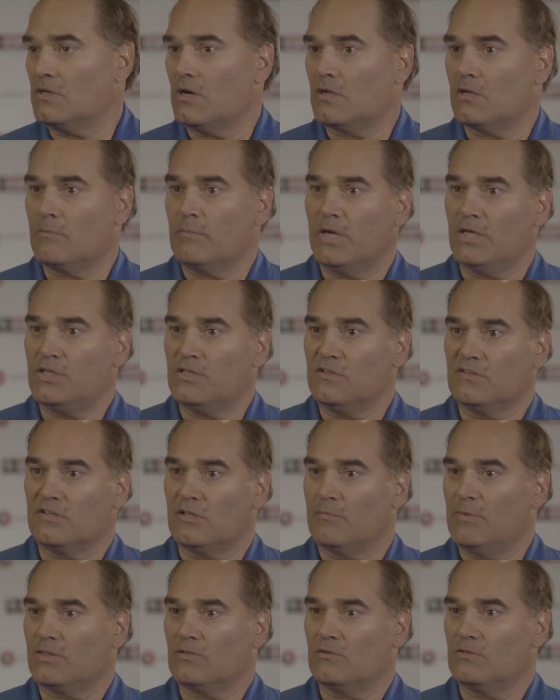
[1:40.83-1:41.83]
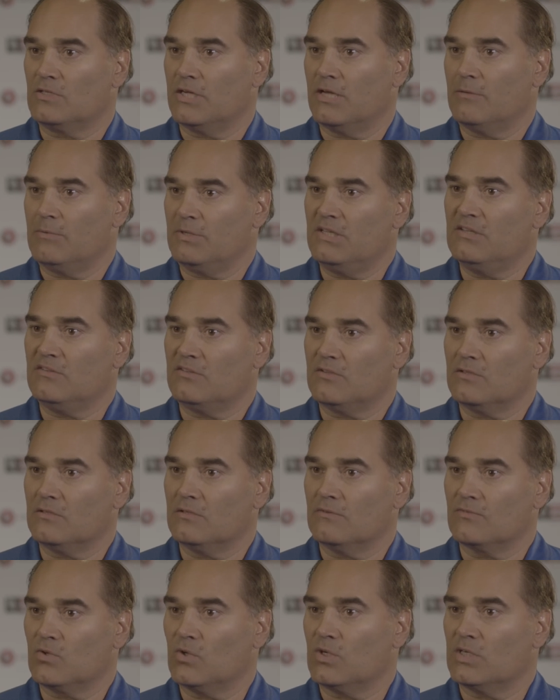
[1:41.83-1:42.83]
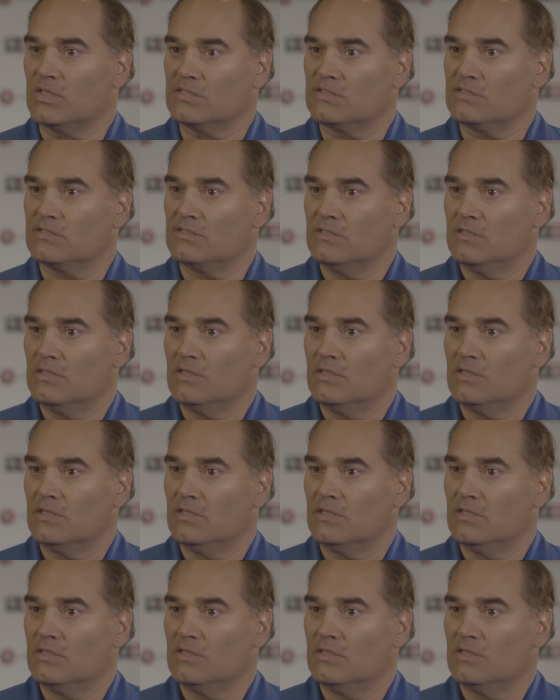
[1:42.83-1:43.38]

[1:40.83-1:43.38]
automation is going to make their job easier, of course